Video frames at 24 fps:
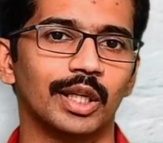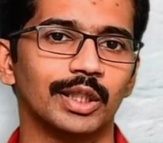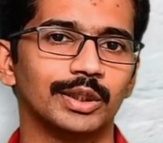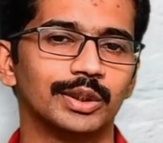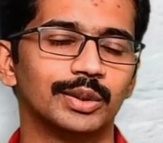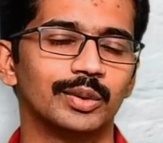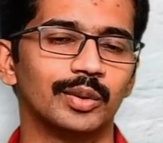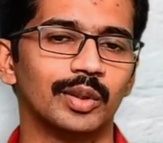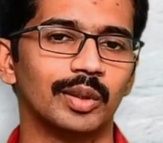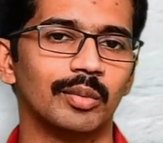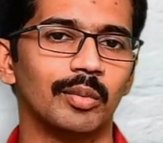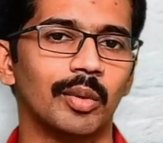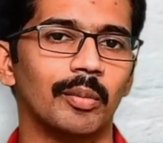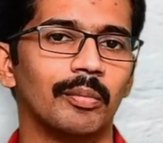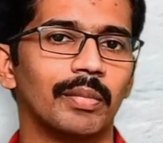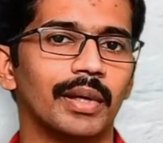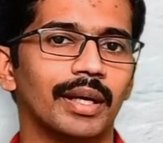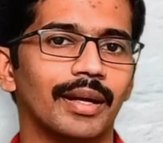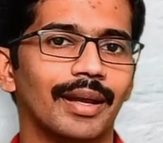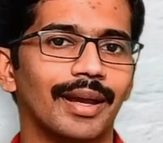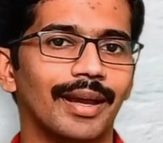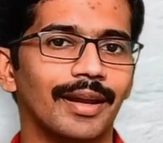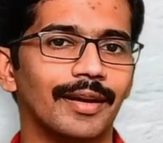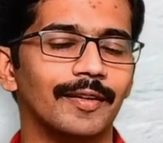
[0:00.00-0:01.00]
has to
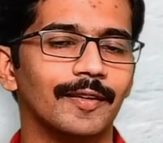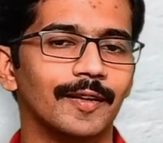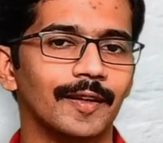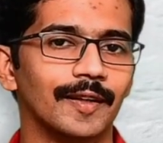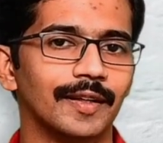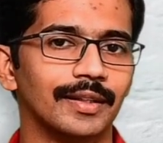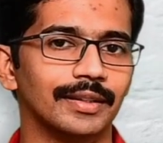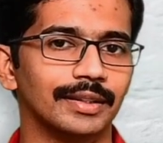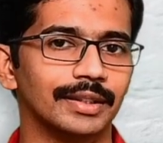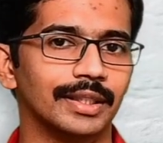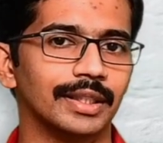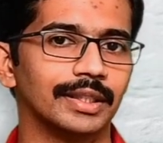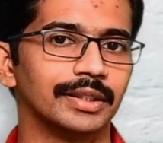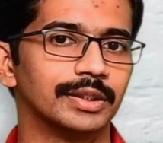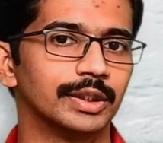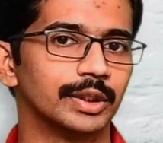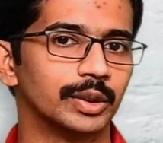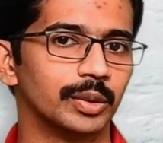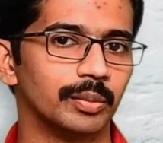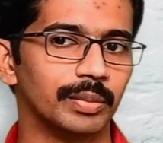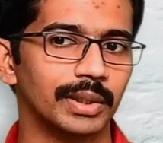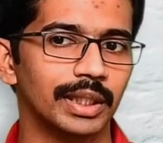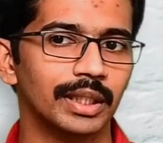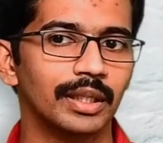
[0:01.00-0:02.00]
remember entire things
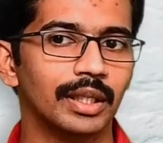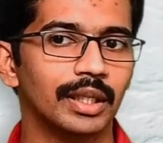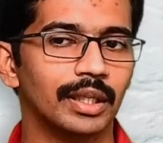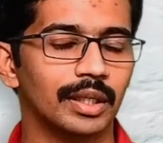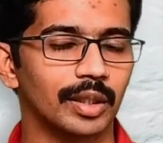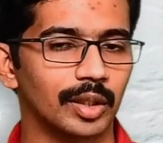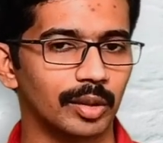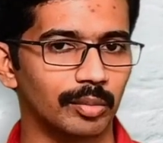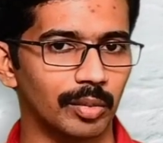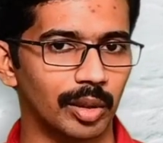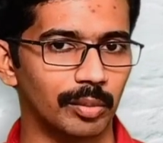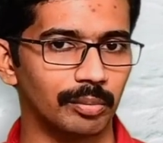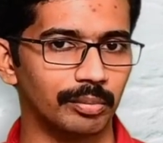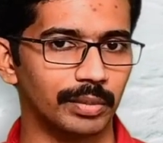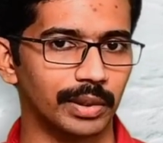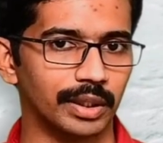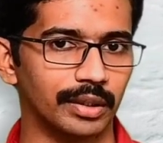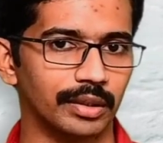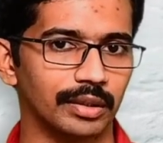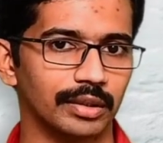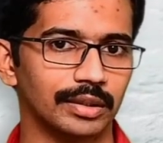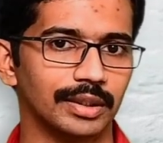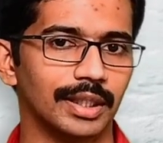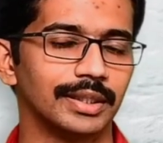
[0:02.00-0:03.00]
to be
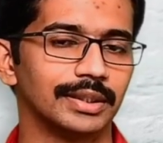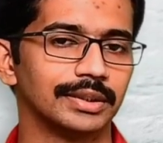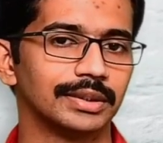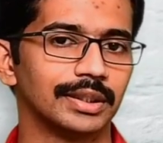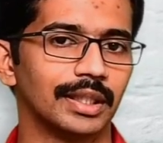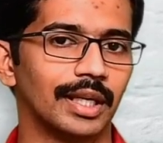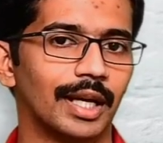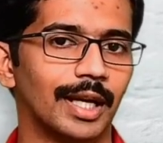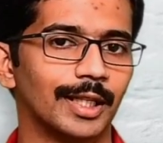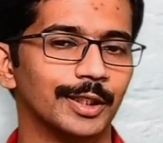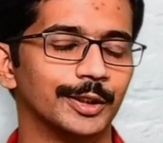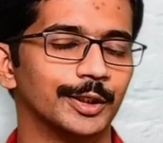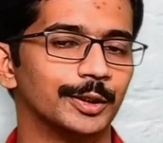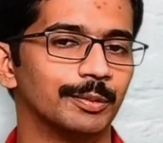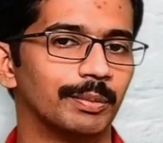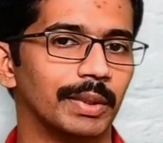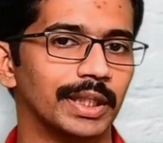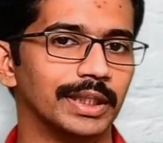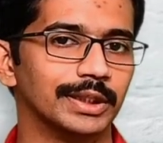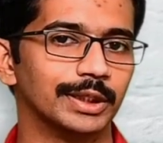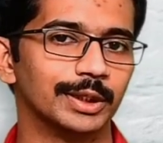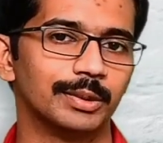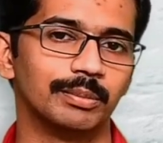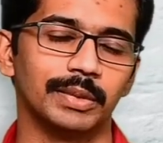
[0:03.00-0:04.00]
remembered. That is the
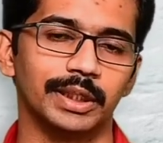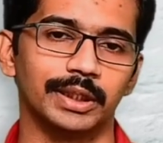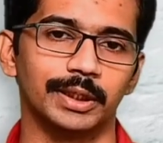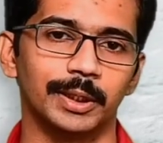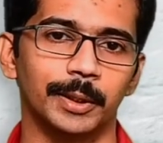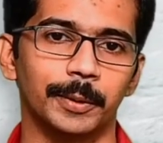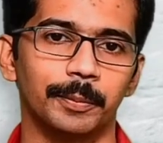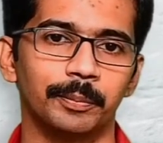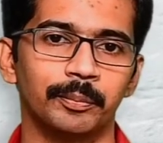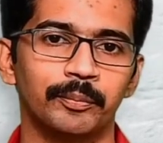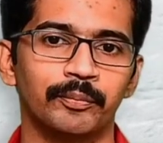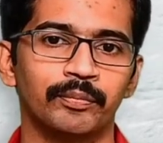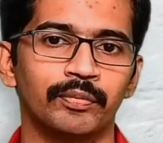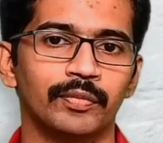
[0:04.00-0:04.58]
unspaced method.